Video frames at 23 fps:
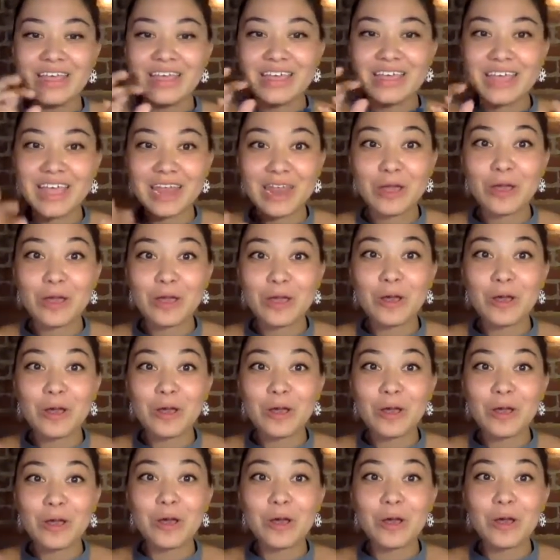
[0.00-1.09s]
getting home and
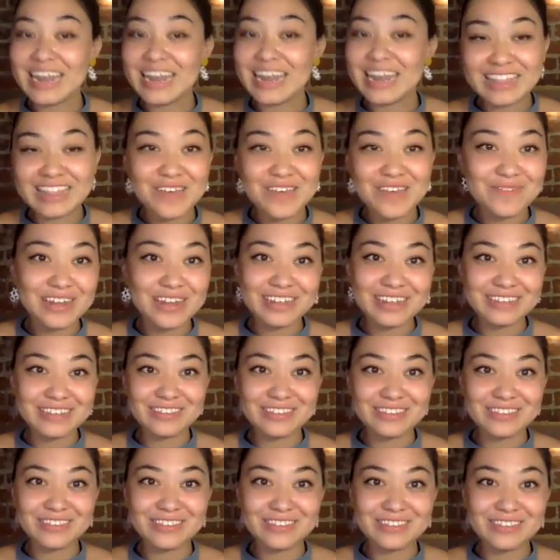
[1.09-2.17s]
hiding the evidence
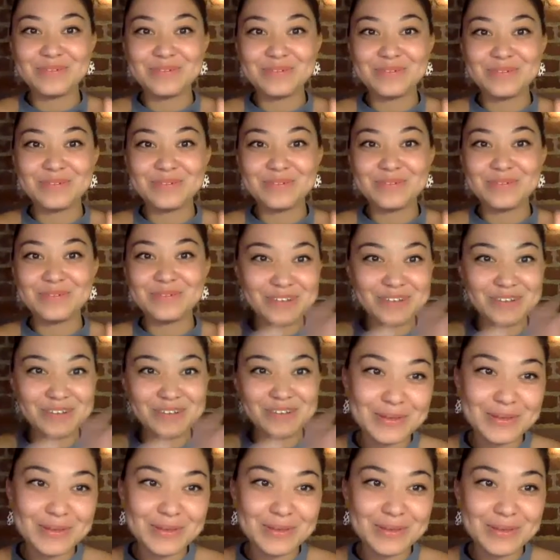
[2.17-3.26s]
so your family wouldn't be
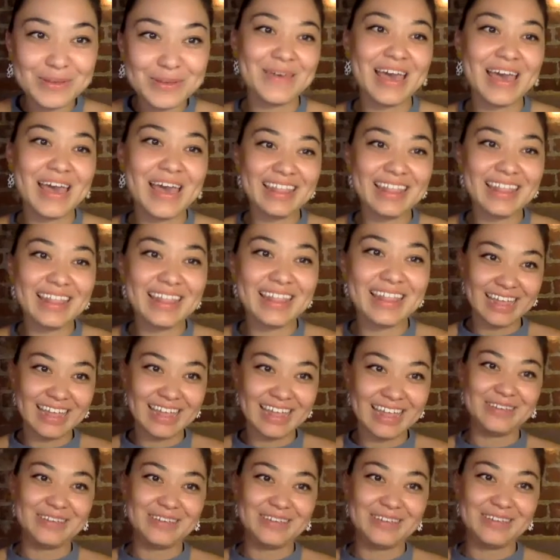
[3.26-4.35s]
mad that you
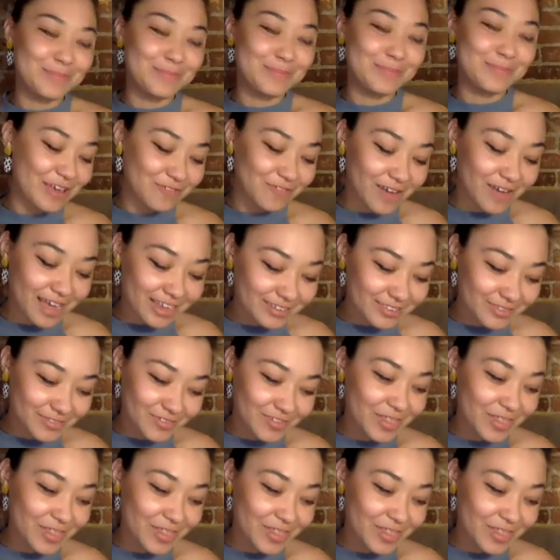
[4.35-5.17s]
didn't buy fries for them.